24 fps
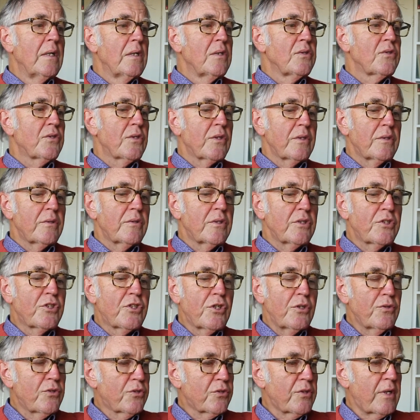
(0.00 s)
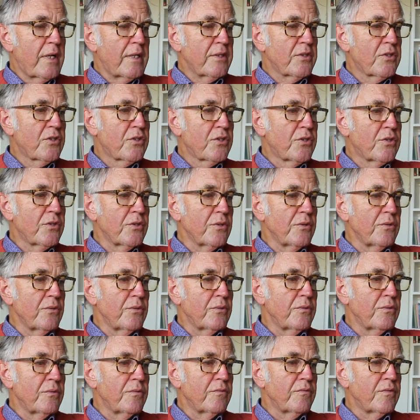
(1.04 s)
So there are two threats
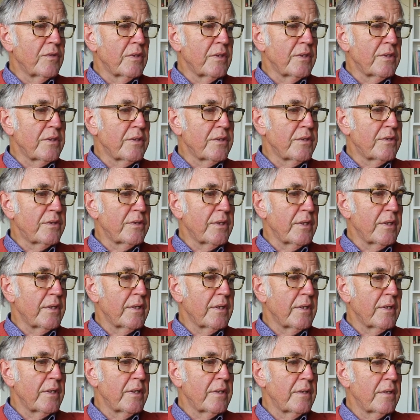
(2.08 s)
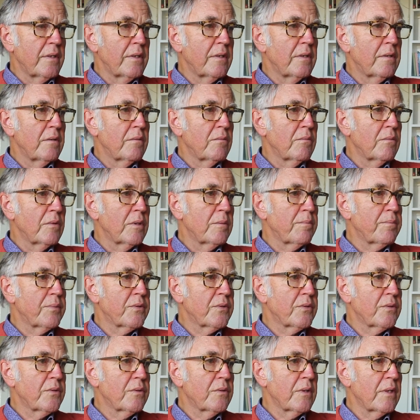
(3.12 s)
to validity in, how
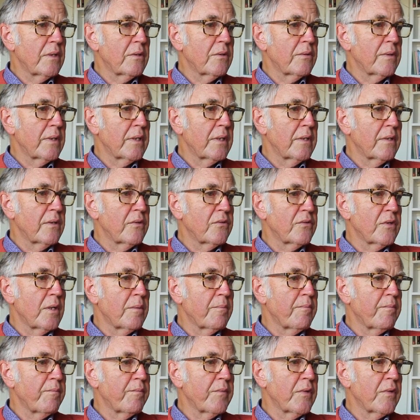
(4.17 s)
do I get this up?